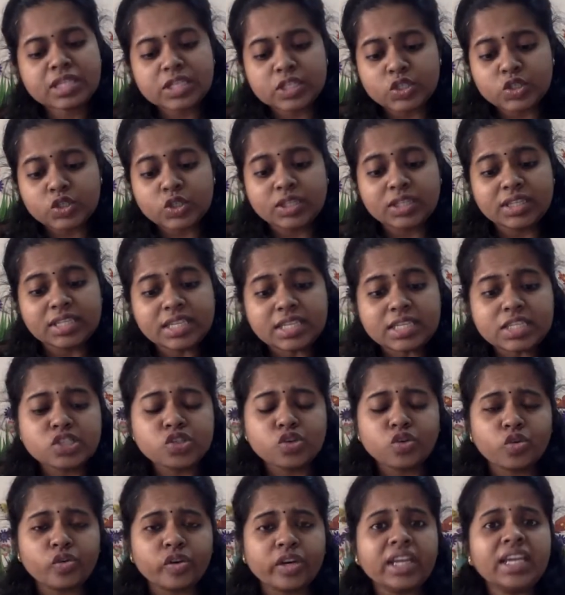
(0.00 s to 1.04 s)
So this
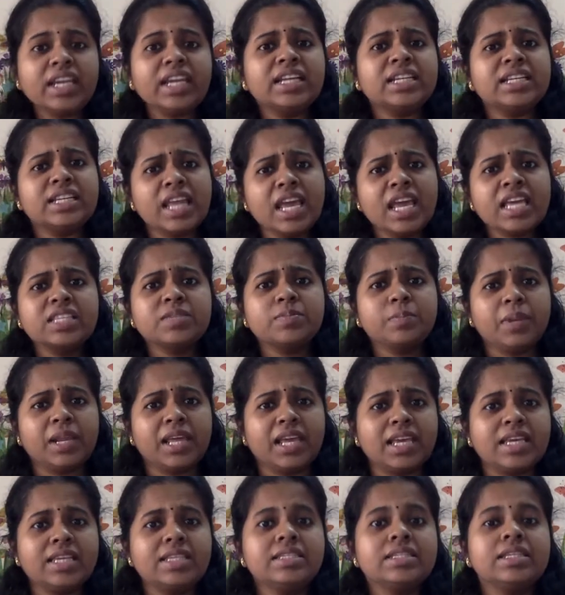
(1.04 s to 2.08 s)
story, it takes
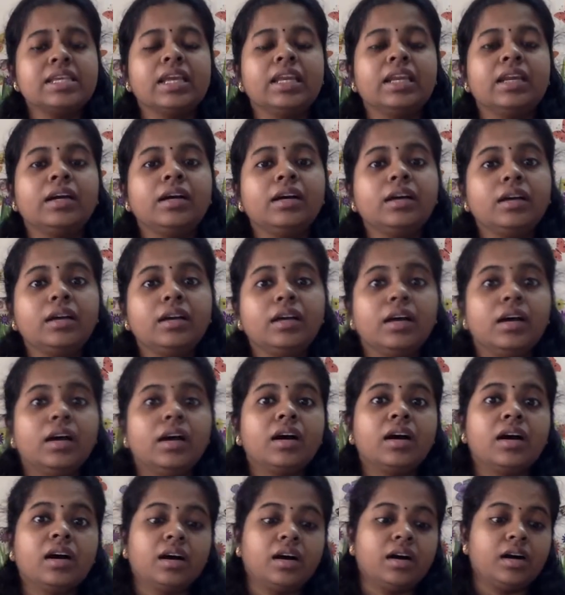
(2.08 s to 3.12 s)
place in
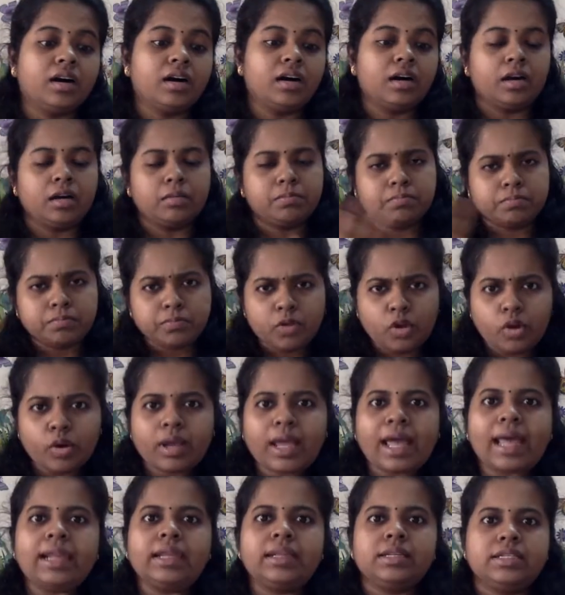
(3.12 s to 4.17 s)
a
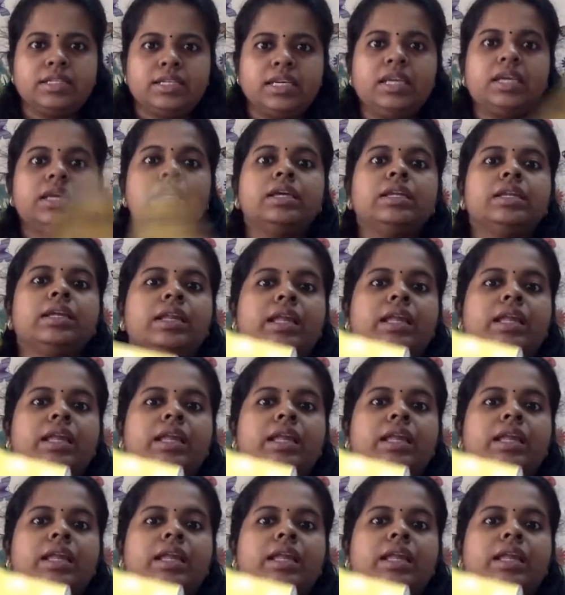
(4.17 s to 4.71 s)
locality in an